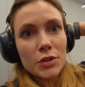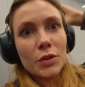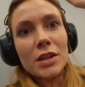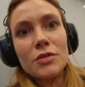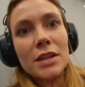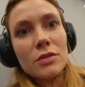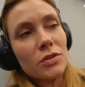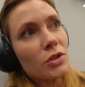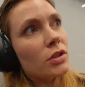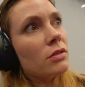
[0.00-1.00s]
So they tried to
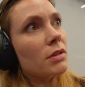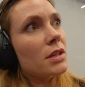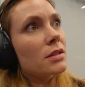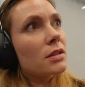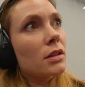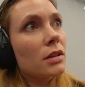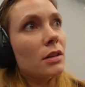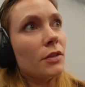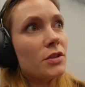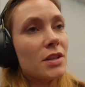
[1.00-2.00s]
start the race
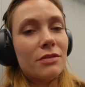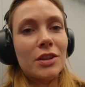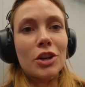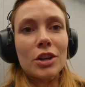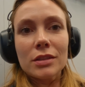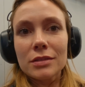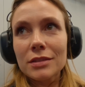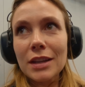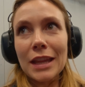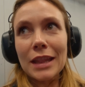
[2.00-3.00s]
on their safety car
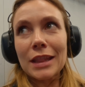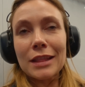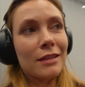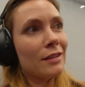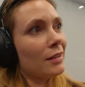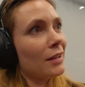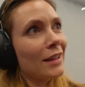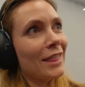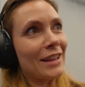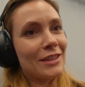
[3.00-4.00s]
and
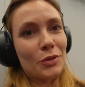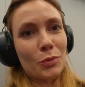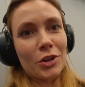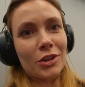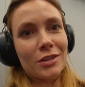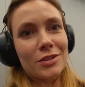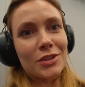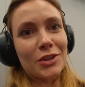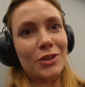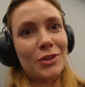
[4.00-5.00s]
that didn't work,
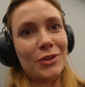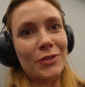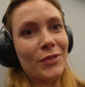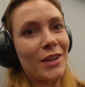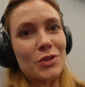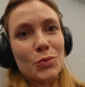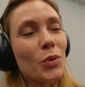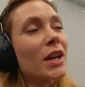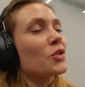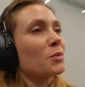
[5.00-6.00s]
so there's
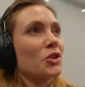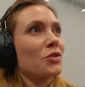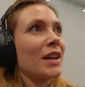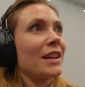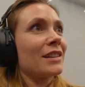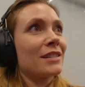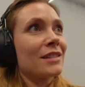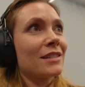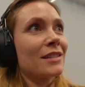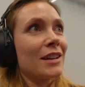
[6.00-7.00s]
way too much rain.
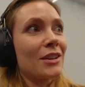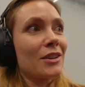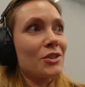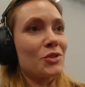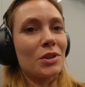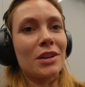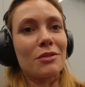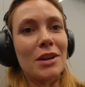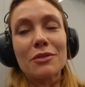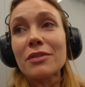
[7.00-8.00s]
They are doing
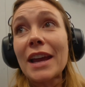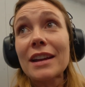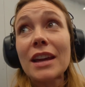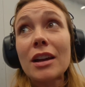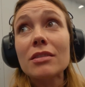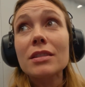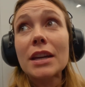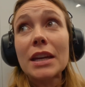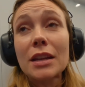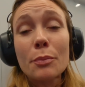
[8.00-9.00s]
a red flag now
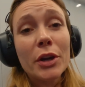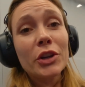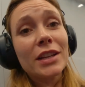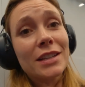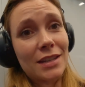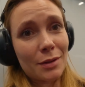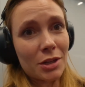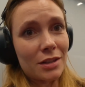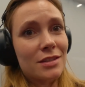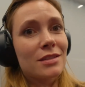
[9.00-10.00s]
and apparently in 10
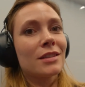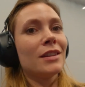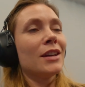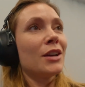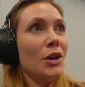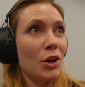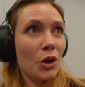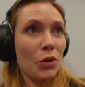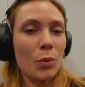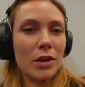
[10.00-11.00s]
minutes
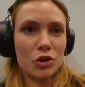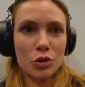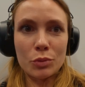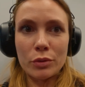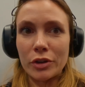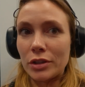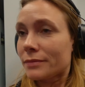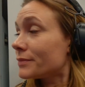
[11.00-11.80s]
the weather should move on.